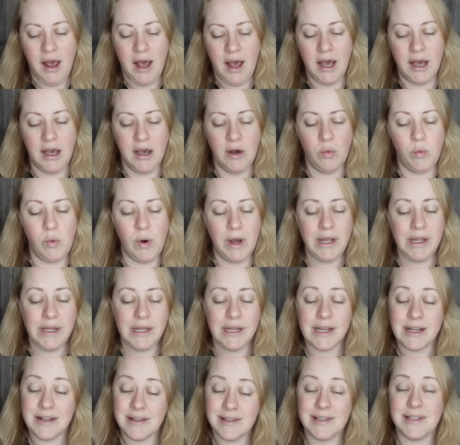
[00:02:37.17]
Uh, what
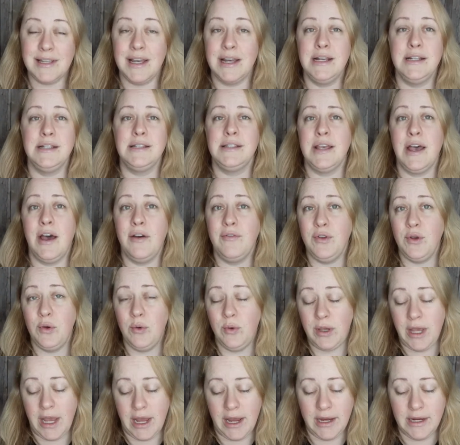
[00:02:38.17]
insights have you
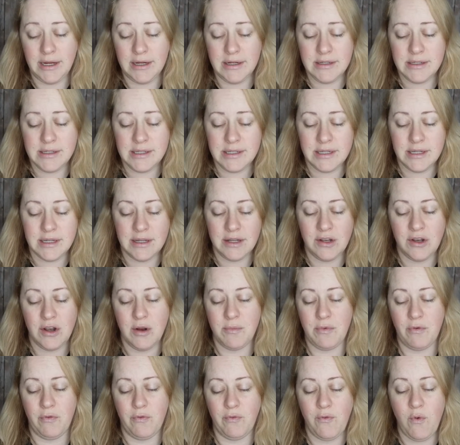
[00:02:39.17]
gained?
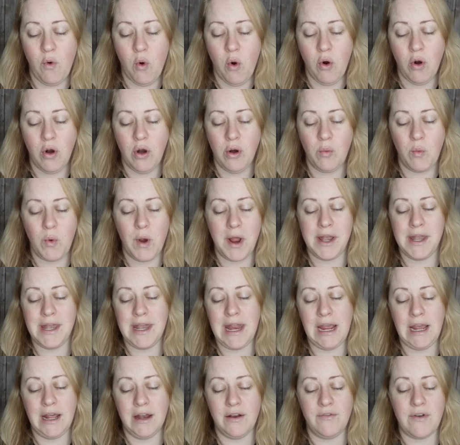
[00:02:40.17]
Number four, what
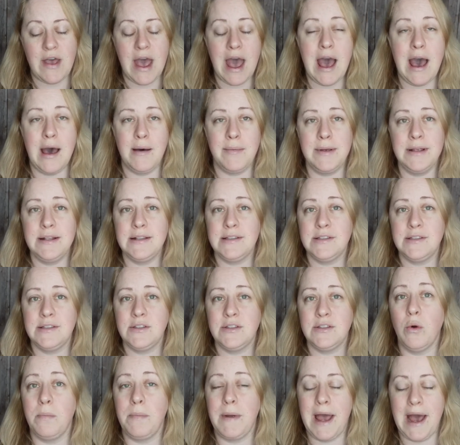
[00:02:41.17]
negative habits
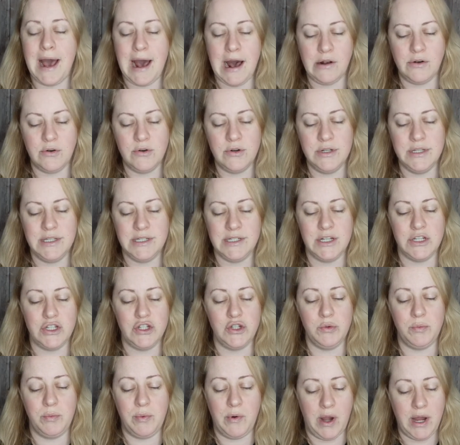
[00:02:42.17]
or patterns did
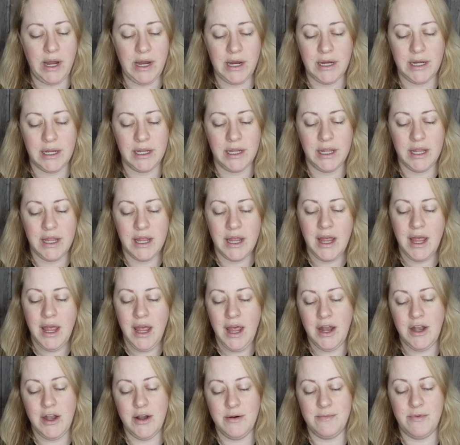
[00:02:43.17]
you break?
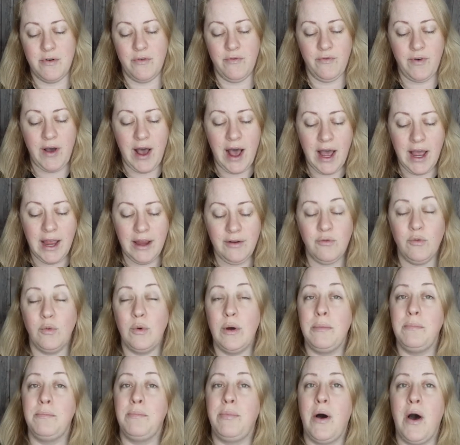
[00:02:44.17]
Number five,
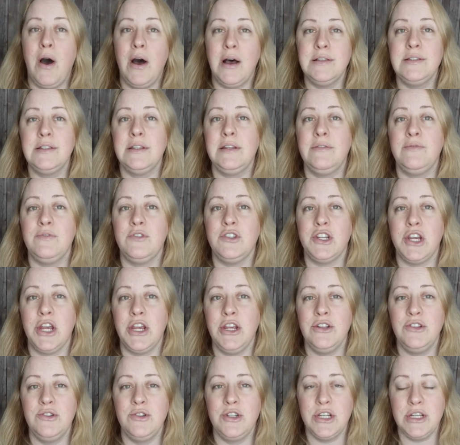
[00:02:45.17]
what positive
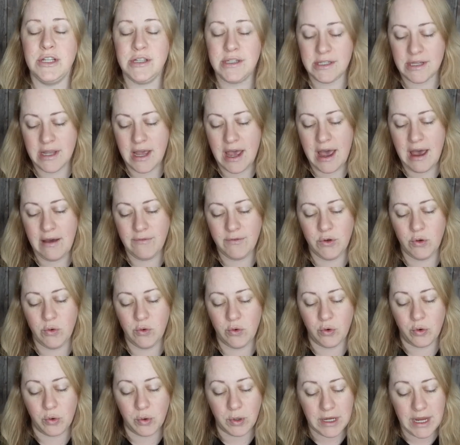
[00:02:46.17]
changes have you
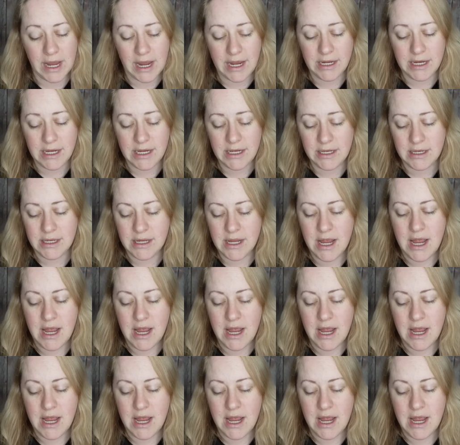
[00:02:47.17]
created?